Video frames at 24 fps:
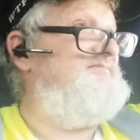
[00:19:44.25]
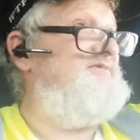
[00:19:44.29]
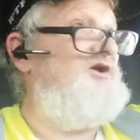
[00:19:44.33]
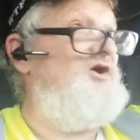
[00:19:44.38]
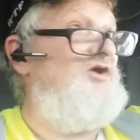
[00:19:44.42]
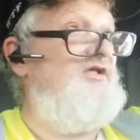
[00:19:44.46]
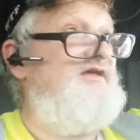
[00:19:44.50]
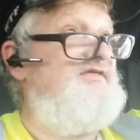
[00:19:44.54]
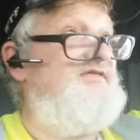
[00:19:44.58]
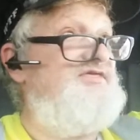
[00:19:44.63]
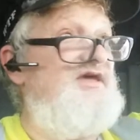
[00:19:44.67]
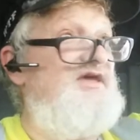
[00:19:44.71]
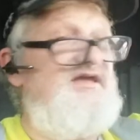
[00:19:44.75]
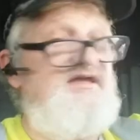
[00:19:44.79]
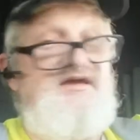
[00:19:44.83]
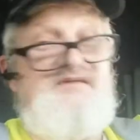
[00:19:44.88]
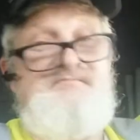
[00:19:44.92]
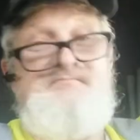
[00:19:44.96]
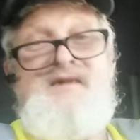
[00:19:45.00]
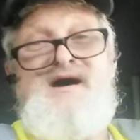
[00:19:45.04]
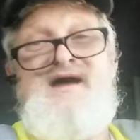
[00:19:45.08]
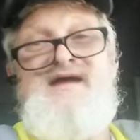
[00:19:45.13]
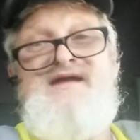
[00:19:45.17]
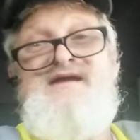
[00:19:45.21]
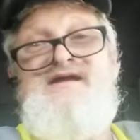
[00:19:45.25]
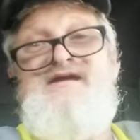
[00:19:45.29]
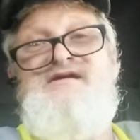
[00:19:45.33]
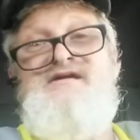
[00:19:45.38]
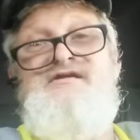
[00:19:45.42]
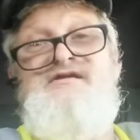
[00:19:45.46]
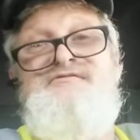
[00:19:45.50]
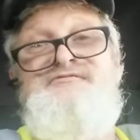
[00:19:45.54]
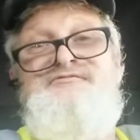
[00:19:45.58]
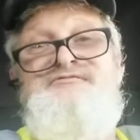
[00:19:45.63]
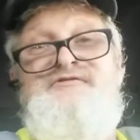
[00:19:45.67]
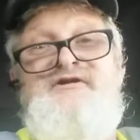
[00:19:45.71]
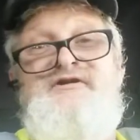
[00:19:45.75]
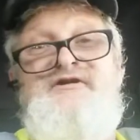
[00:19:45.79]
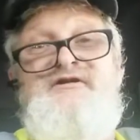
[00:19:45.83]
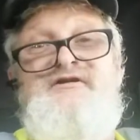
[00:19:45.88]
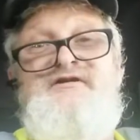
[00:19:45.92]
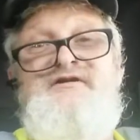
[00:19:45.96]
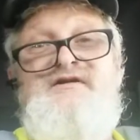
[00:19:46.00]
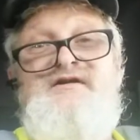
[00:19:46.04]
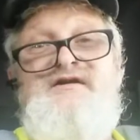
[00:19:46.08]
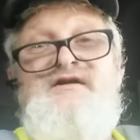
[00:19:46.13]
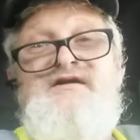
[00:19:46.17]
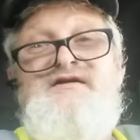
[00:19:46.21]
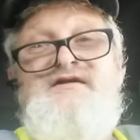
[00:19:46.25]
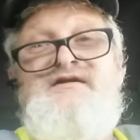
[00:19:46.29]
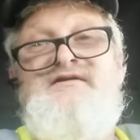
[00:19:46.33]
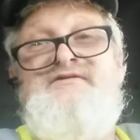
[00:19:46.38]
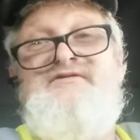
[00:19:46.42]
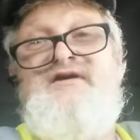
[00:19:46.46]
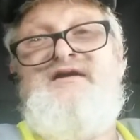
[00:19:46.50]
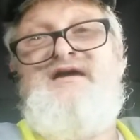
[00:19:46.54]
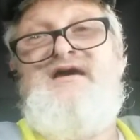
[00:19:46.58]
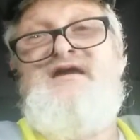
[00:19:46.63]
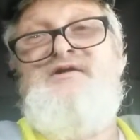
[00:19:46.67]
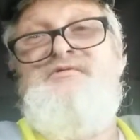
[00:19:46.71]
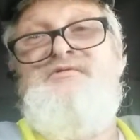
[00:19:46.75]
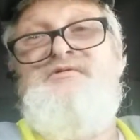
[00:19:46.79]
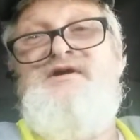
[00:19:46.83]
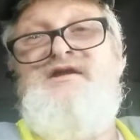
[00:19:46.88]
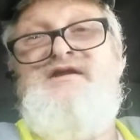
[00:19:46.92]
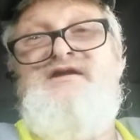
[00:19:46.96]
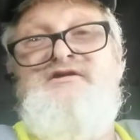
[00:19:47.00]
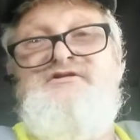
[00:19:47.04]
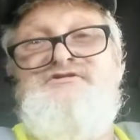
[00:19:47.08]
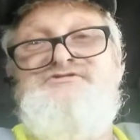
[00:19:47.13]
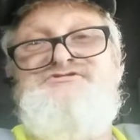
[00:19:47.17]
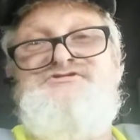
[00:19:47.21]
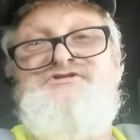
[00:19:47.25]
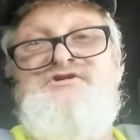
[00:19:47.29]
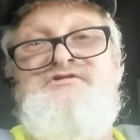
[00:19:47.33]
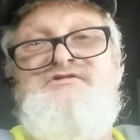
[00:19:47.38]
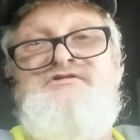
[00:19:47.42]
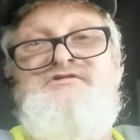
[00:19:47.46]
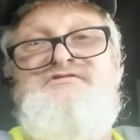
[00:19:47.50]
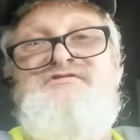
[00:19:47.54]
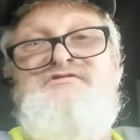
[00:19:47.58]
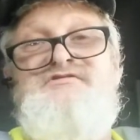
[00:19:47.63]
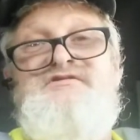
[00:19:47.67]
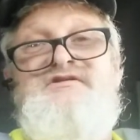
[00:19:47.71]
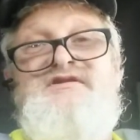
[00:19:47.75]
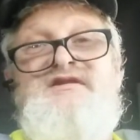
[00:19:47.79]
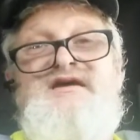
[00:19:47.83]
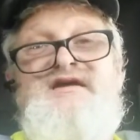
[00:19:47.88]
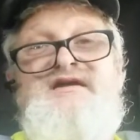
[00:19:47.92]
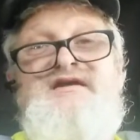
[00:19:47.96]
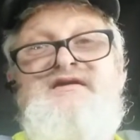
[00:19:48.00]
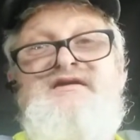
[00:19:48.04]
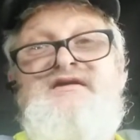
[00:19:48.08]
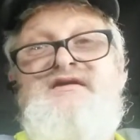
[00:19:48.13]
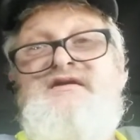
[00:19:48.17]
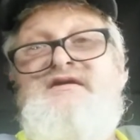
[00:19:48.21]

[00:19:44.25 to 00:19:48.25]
The only thing that might interfere, because I got a radio show to do tonight,